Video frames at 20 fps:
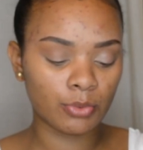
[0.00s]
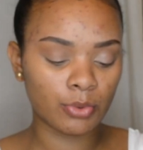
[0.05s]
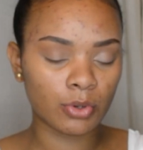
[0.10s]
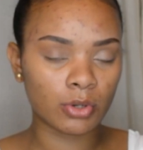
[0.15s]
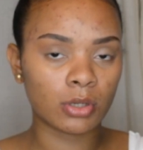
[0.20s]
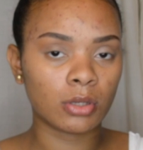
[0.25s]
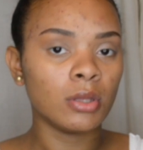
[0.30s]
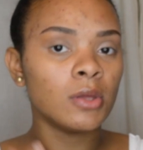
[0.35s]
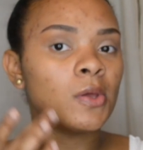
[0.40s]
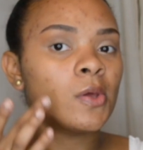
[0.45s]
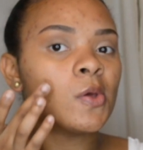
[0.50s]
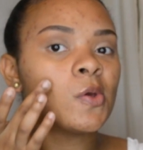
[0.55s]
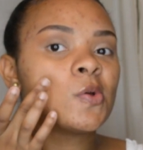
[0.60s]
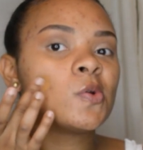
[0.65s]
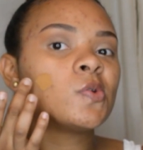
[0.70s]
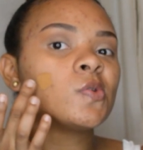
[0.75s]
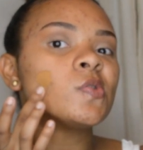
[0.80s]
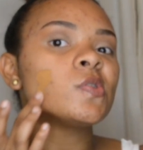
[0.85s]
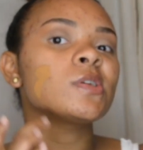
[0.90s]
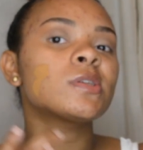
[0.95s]
We're going to,
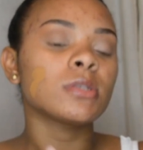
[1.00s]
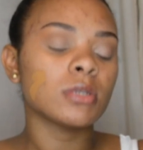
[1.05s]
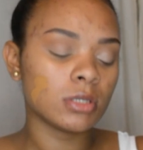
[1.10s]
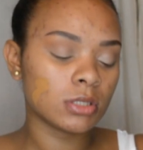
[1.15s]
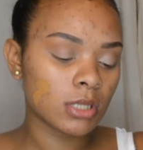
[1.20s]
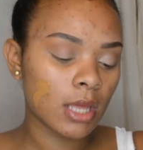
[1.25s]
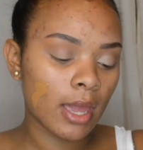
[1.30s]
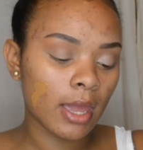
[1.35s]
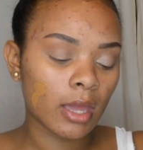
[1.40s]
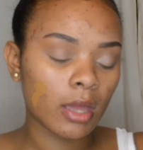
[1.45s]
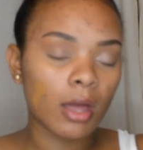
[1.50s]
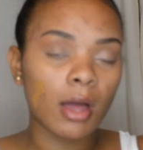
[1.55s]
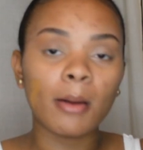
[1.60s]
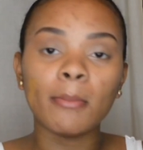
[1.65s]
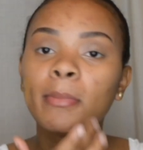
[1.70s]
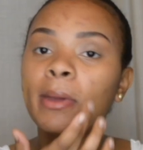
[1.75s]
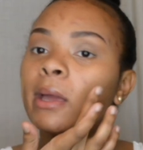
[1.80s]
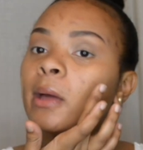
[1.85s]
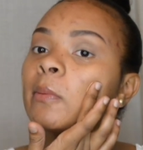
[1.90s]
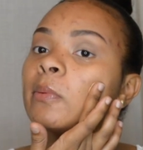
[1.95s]
this is like a
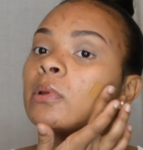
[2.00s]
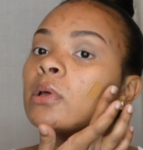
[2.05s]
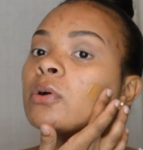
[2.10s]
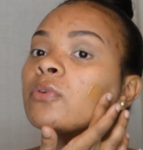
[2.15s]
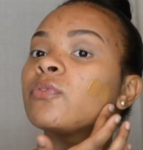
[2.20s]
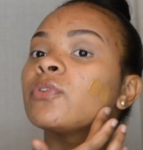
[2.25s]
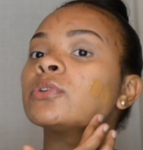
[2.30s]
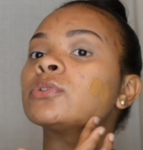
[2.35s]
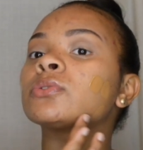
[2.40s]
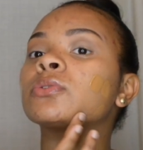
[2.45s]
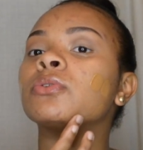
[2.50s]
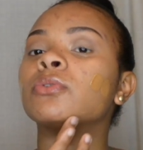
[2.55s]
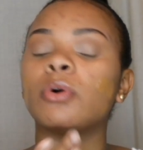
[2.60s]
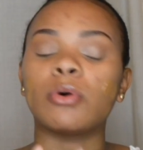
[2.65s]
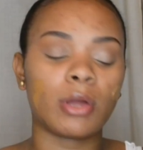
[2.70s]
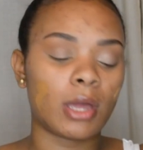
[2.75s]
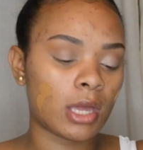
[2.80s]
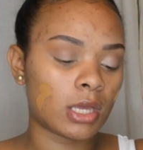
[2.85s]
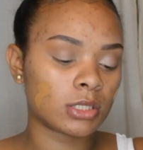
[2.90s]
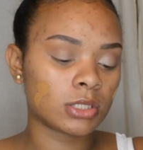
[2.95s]
makeup look for school,
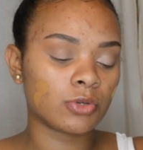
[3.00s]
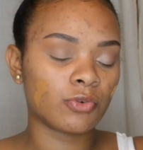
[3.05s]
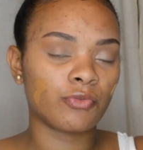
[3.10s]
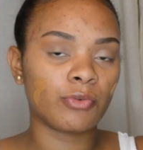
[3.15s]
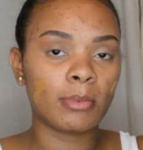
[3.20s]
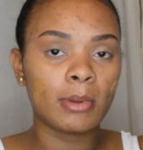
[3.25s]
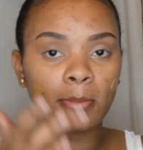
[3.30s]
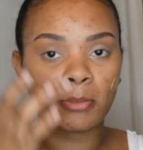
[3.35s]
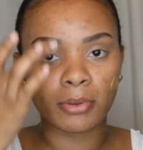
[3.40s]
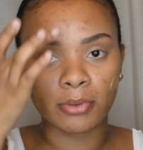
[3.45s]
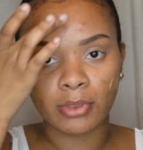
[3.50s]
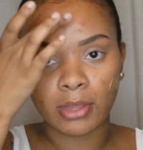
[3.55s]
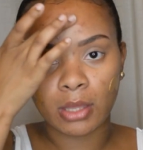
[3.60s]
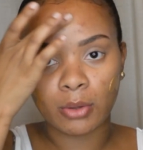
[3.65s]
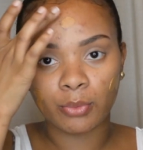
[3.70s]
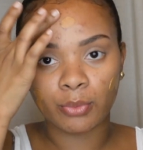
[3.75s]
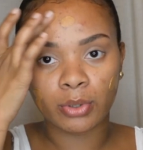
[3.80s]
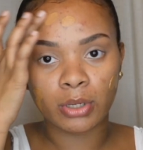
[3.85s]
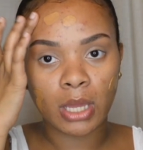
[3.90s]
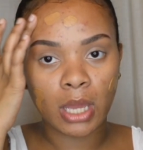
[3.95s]
okay? So remember
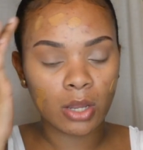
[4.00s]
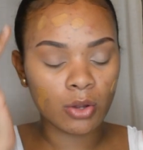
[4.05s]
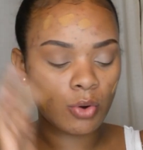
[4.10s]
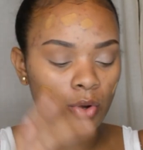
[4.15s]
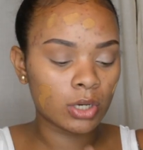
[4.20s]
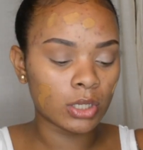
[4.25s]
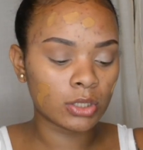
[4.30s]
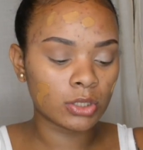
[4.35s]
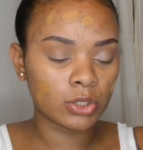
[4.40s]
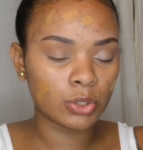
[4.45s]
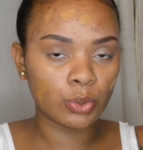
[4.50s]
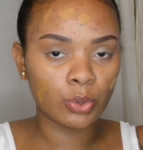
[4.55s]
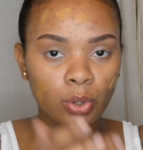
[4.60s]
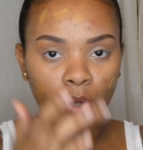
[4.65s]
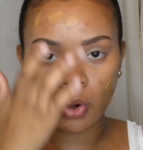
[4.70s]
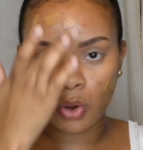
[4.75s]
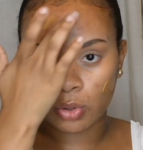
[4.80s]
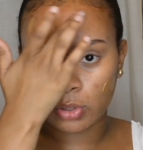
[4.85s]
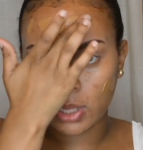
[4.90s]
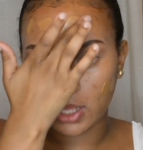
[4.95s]
that. We're not going to do
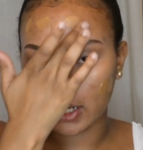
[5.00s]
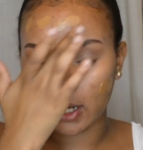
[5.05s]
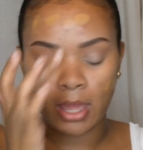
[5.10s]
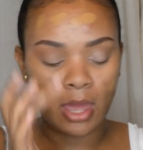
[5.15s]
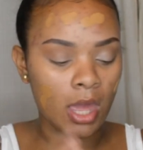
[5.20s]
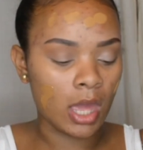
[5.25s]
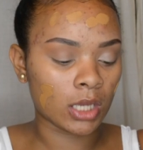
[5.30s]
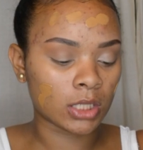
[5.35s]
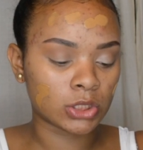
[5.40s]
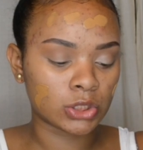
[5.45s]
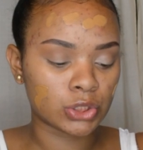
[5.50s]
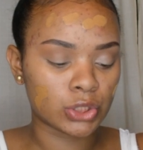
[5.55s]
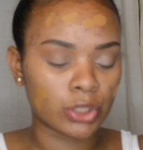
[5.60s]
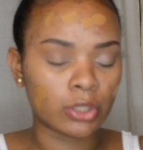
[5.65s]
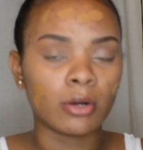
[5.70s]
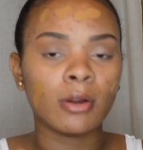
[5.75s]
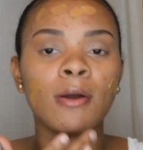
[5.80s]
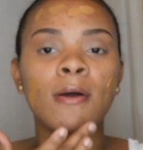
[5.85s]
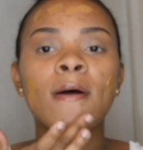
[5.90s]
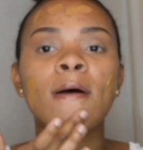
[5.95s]
a whole lot of
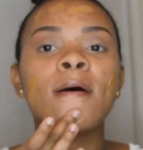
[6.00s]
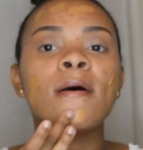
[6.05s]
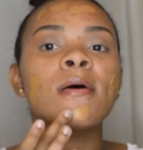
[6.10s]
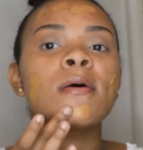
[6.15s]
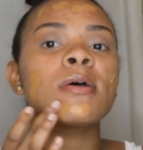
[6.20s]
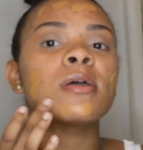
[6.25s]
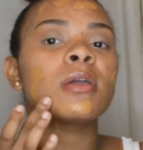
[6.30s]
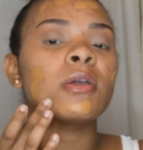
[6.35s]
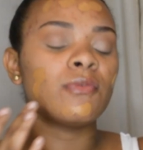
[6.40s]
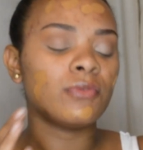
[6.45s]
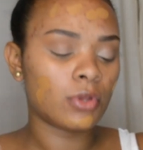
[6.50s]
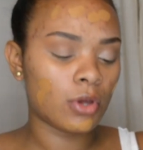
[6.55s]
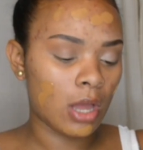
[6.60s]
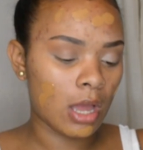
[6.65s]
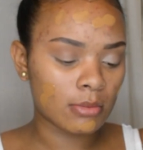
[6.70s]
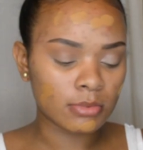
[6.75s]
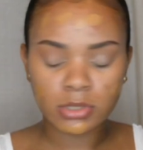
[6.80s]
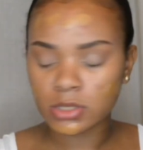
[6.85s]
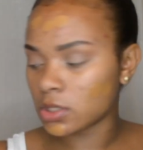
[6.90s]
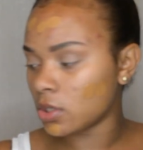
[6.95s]
extra. Even though
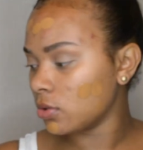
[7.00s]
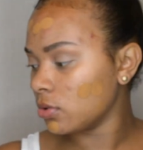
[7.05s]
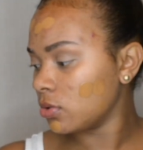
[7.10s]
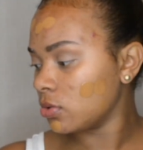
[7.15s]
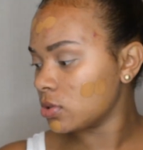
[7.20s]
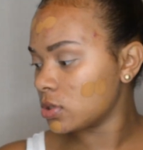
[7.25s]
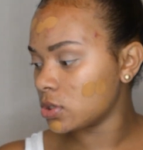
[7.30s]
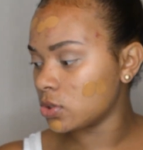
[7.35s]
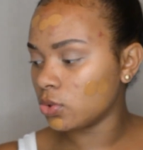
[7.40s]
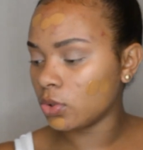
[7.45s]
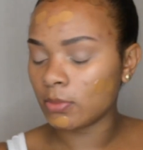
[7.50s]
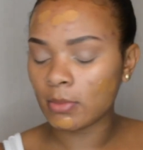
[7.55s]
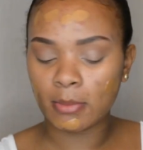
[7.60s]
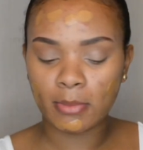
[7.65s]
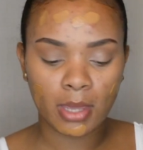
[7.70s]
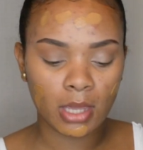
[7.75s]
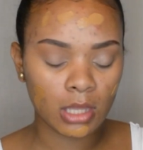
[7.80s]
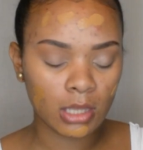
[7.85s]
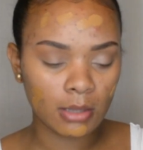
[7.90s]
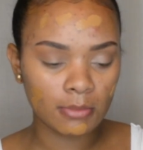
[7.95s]
I'm so used to doing my
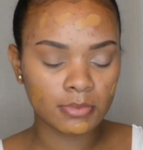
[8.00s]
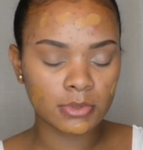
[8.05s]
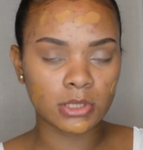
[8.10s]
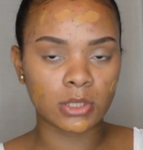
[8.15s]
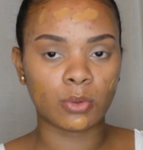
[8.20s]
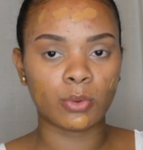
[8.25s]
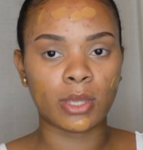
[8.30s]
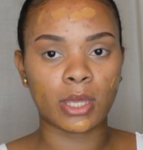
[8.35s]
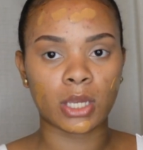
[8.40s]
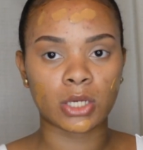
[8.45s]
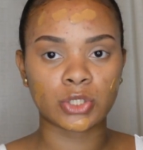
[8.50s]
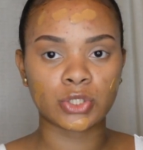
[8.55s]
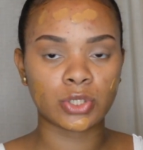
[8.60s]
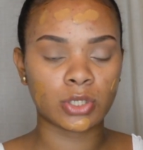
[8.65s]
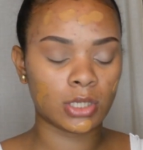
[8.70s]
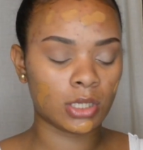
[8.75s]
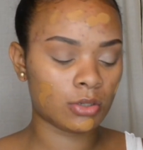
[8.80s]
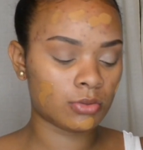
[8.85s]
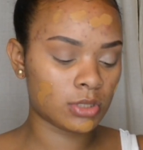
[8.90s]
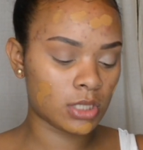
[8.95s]
makeup so
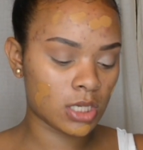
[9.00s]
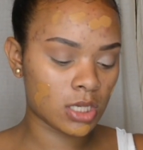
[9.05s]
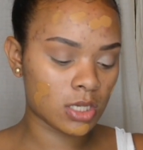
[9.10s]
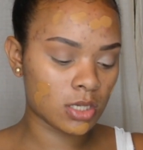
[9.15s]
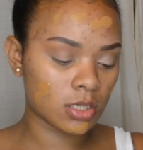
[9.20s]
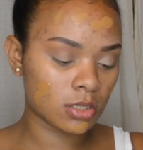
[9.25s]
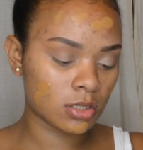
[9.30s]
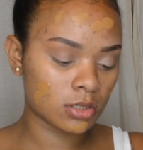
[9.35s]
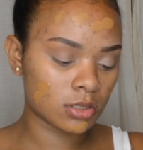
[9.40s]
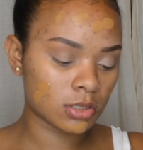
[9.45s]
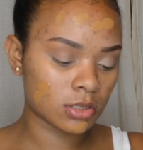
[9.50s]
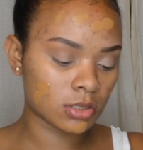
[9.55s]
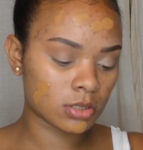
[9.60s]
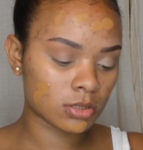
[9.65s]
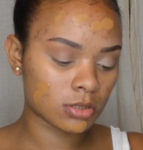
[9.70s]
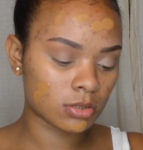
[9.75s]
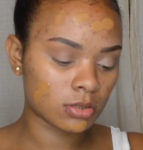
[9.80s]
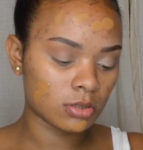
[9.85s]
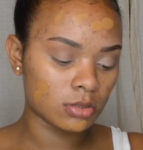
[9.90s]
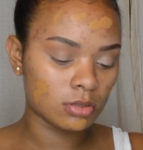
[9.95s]
extra nowadays.